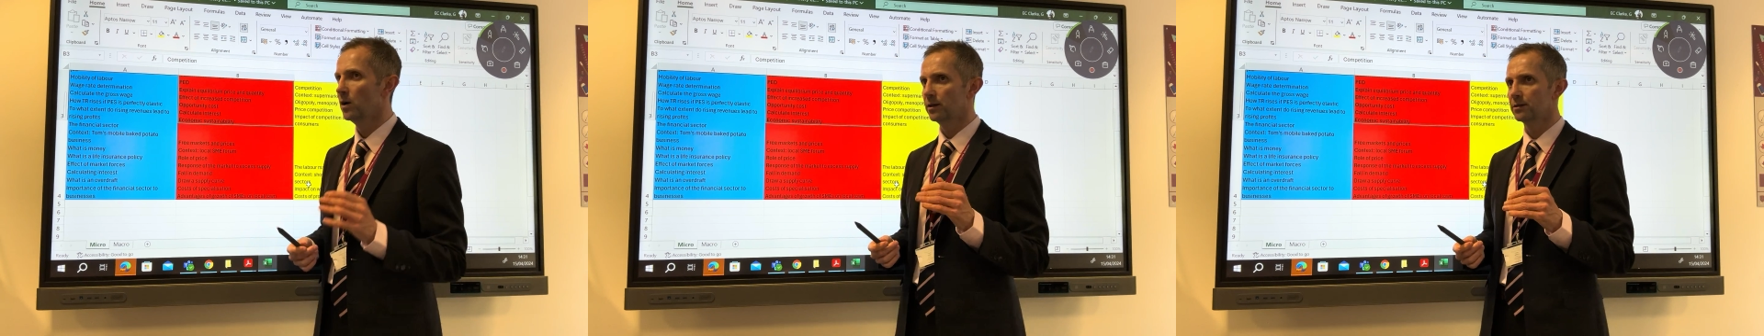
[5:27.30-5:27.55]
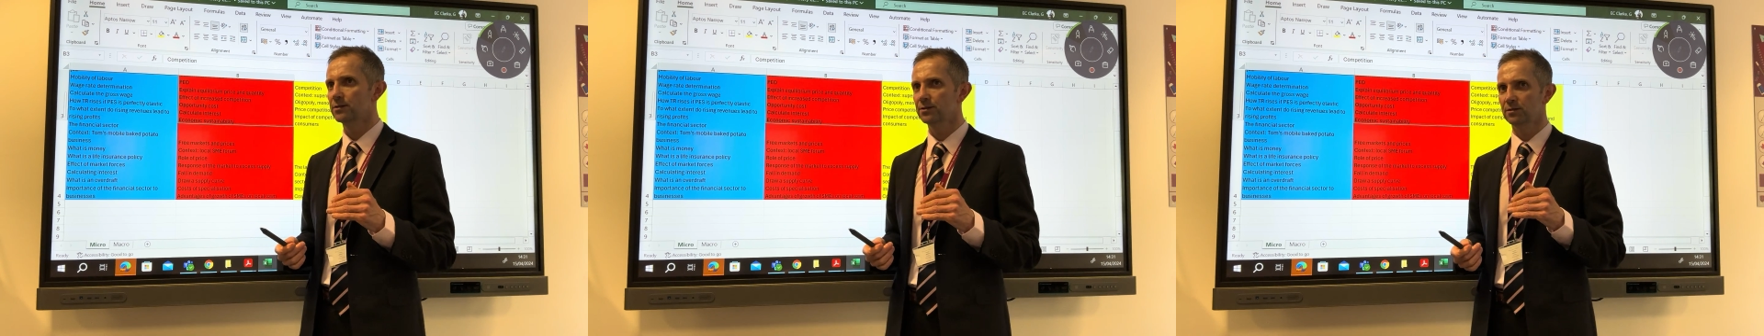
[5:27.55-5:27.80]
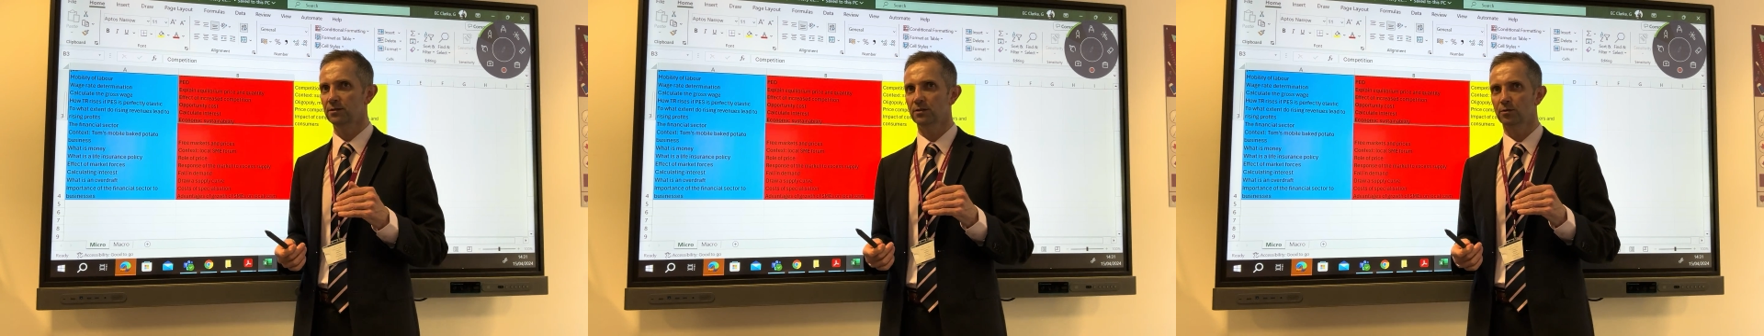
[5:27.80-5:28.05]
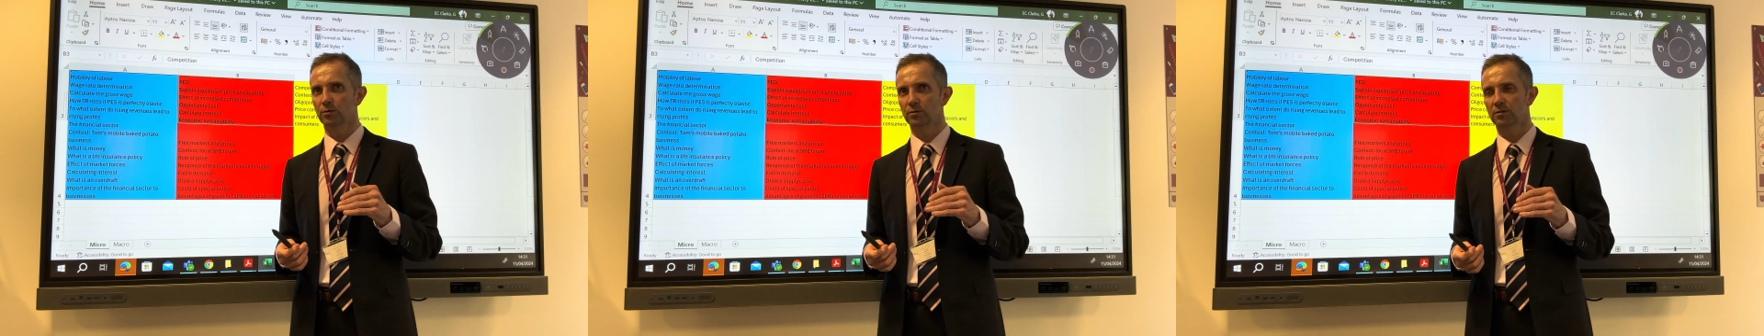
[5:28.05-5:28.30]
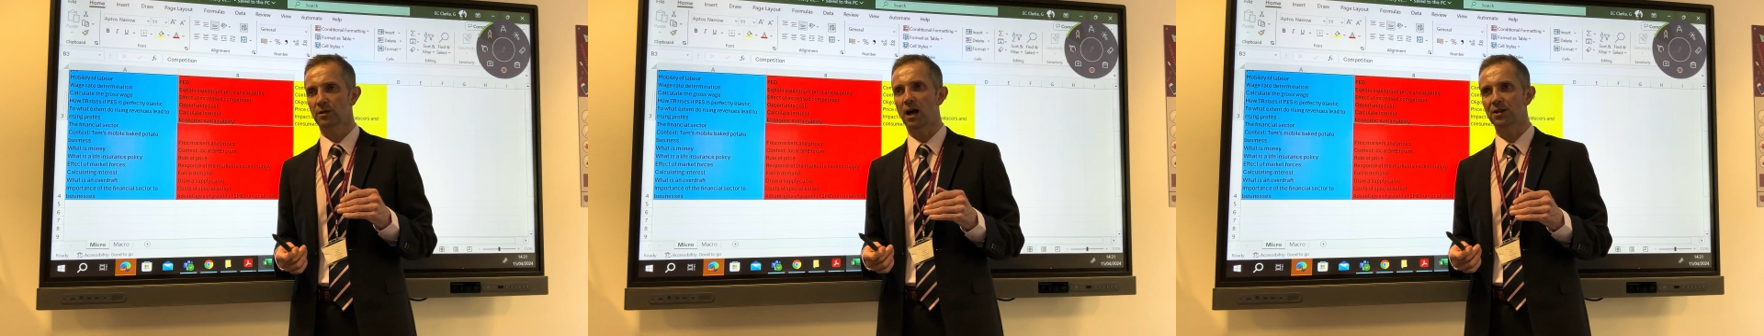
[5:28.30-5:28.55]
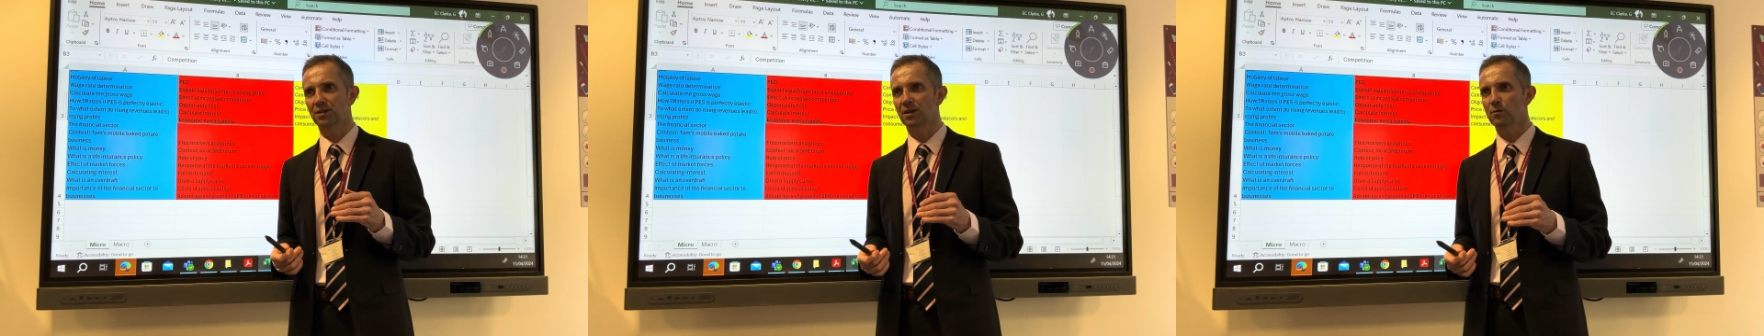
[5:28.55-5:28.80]
and you know
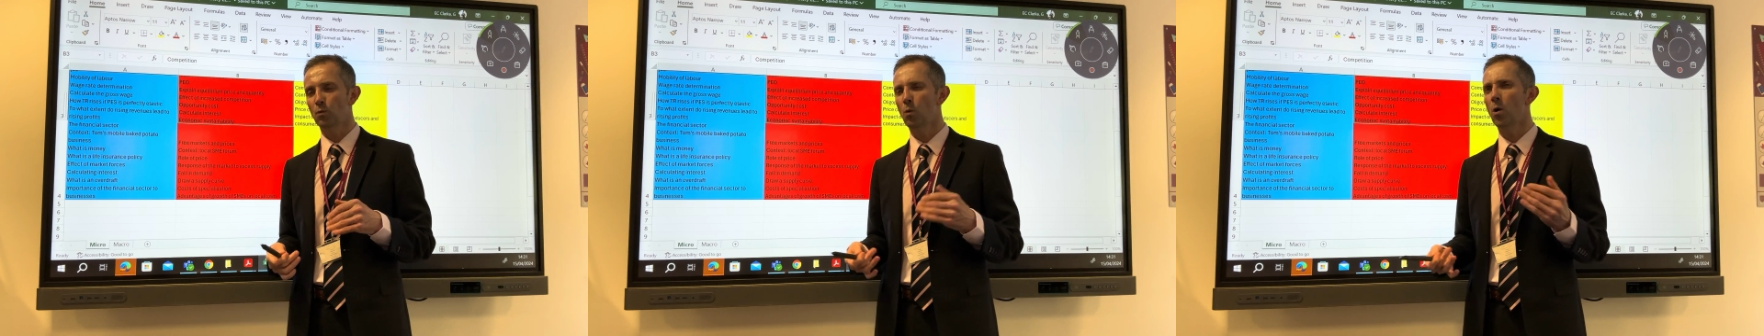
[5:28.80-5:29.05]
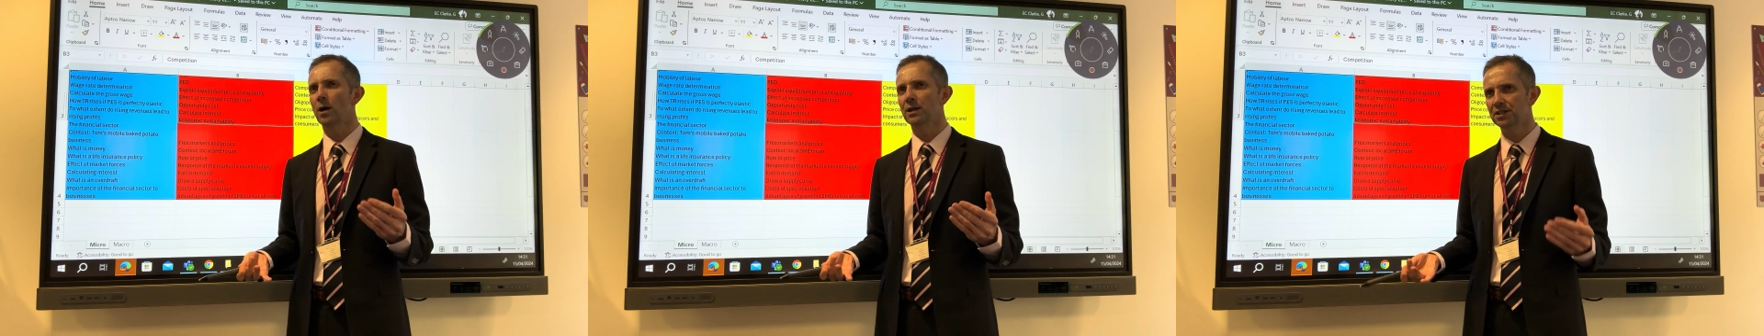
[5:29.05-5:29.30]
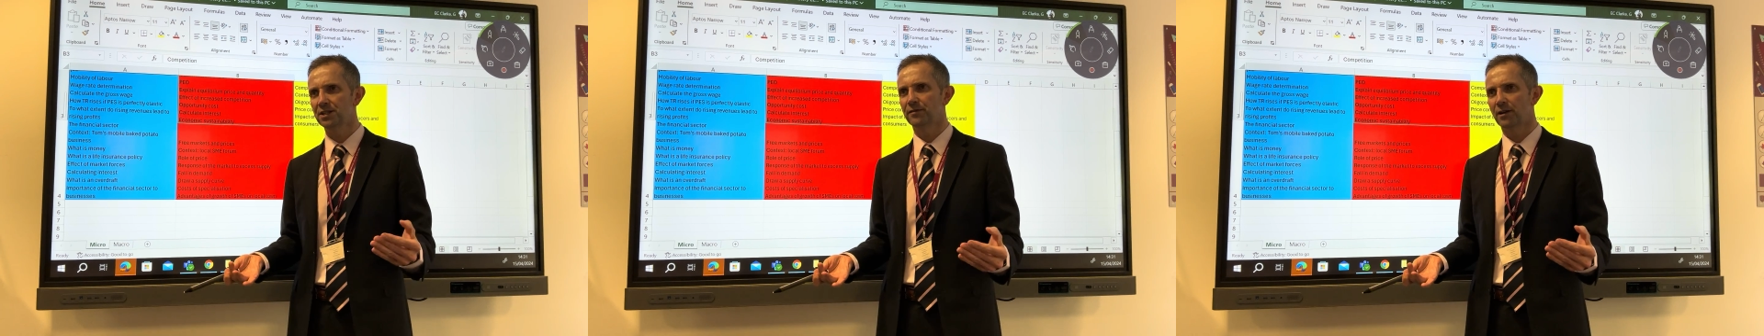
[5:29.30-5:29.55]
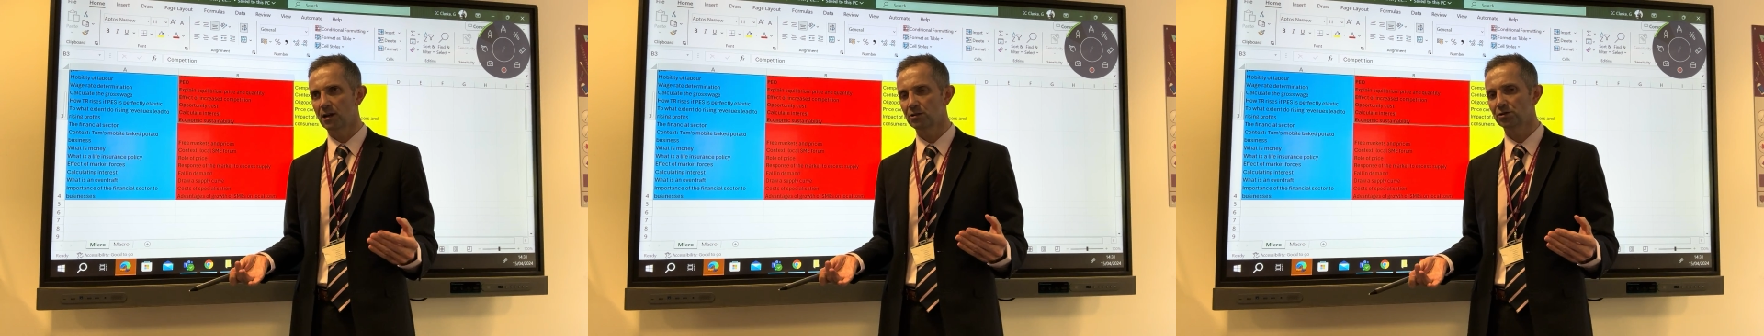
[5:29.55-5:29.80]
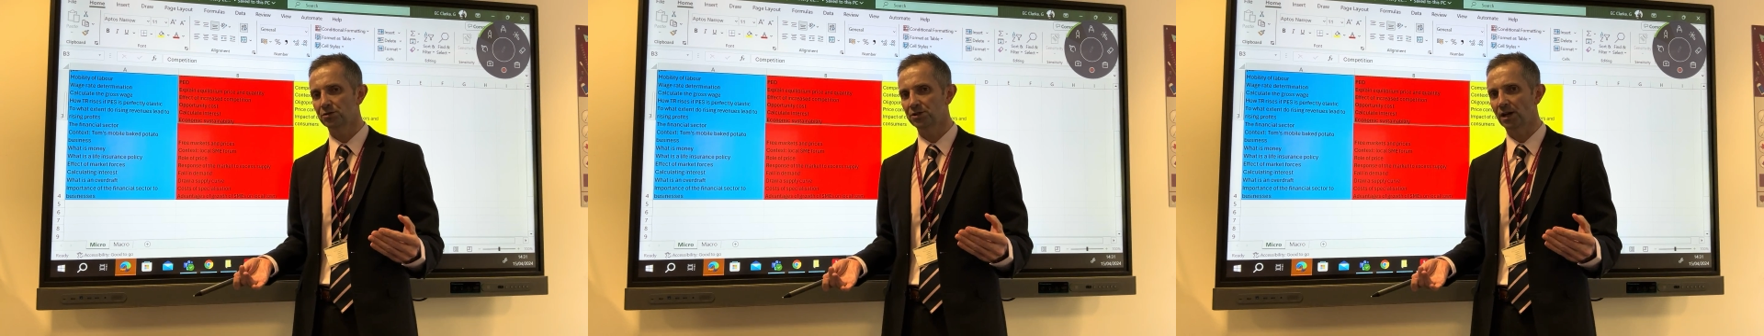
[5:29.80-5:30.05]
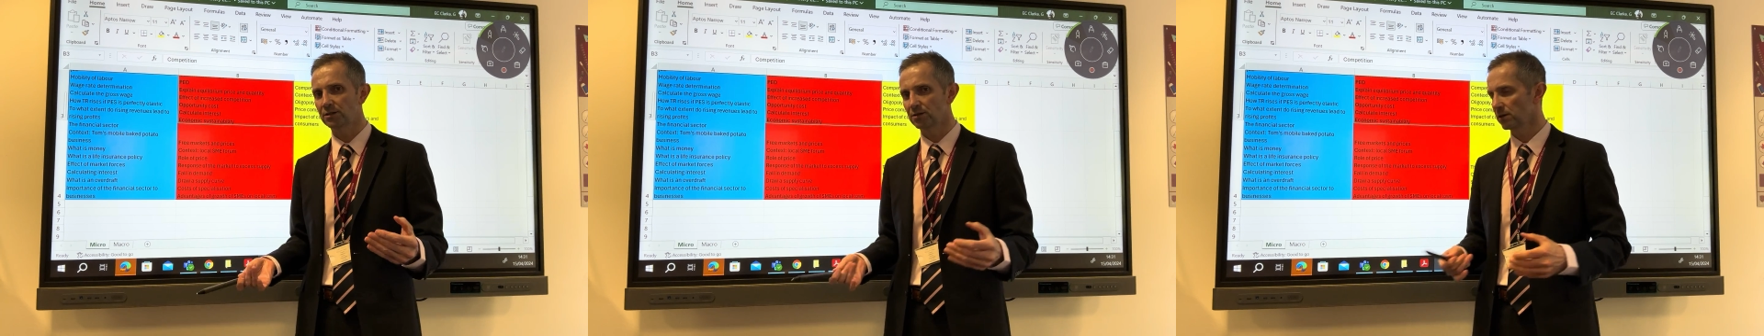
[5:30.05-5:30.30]
asking what is the financial
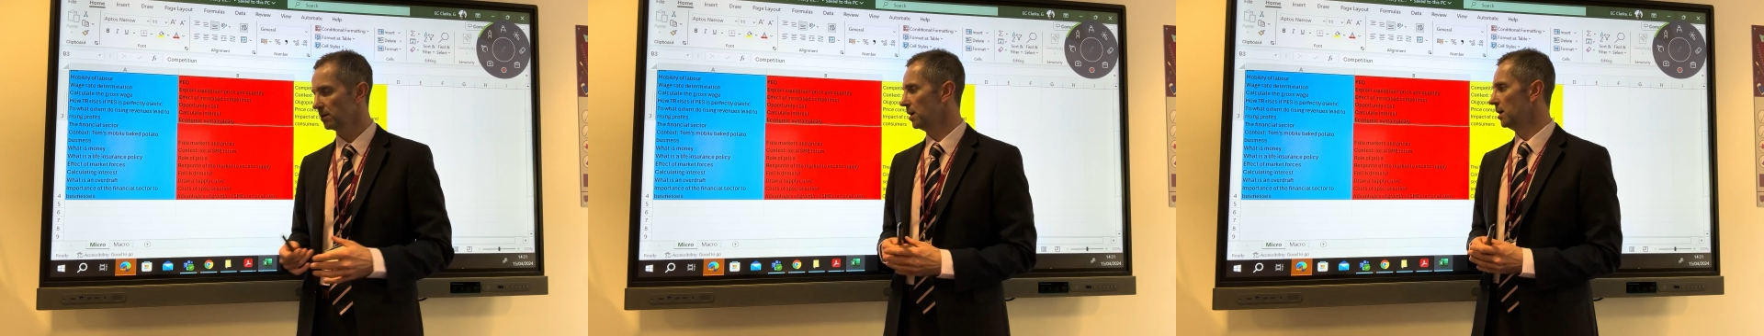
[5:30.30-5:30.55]
sector?